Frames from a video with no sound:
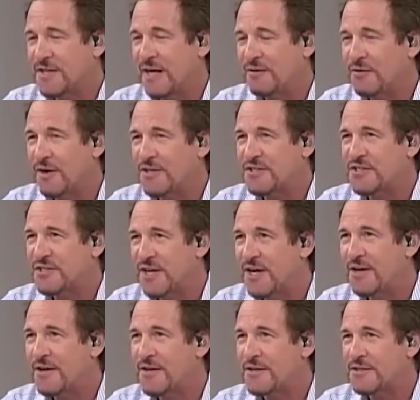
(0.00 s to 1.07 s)
that loss is
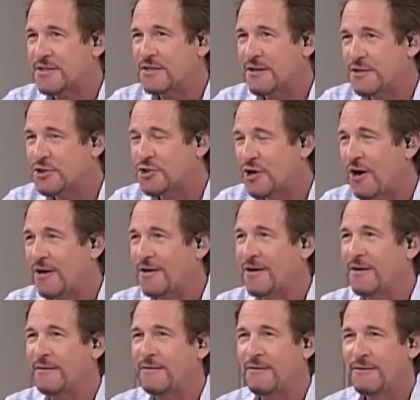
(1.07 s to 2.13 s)
hideous and
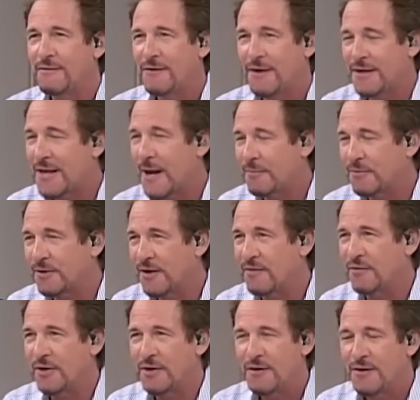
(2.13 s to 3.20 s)
shocking and can't believe
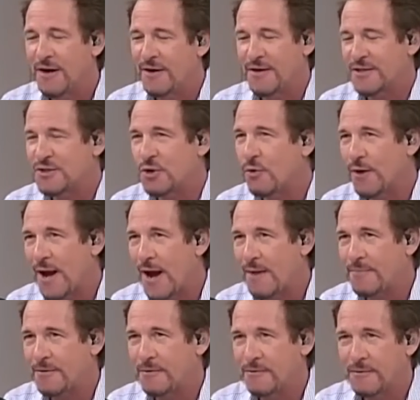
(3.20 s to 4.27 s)
it and doesn't know what
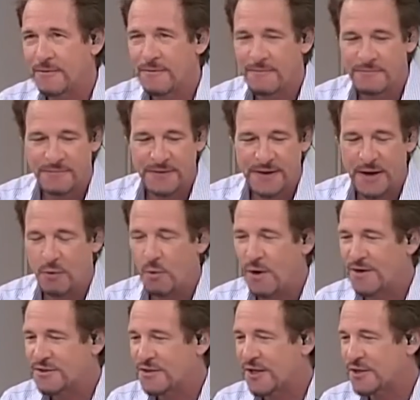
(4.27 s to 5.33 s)
happened and
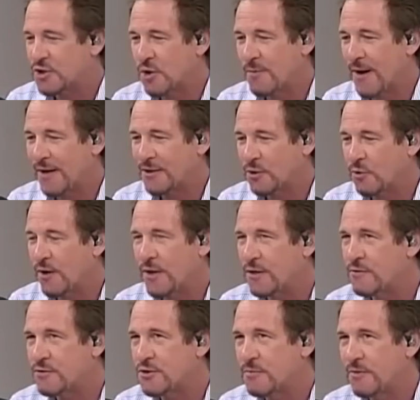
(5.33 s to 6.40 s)
wants things to go back to the way it
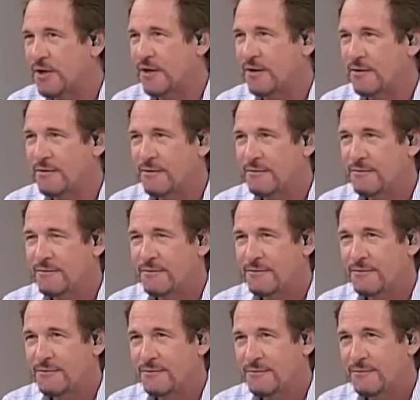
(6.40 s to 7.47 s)
used to be.
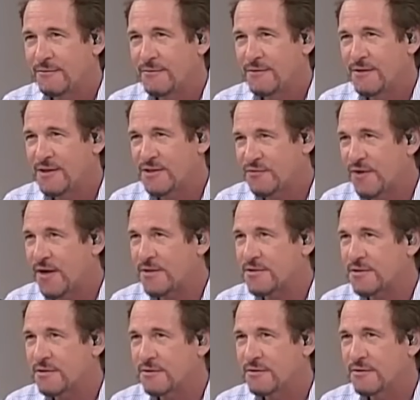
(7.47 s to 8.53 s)
His
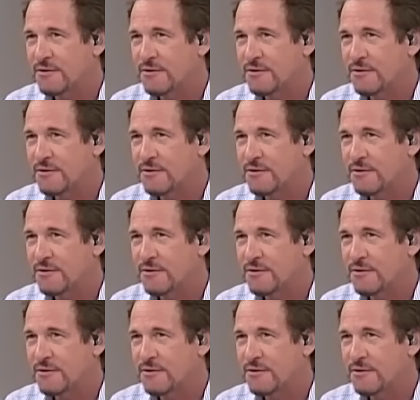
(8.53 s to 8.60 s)
face.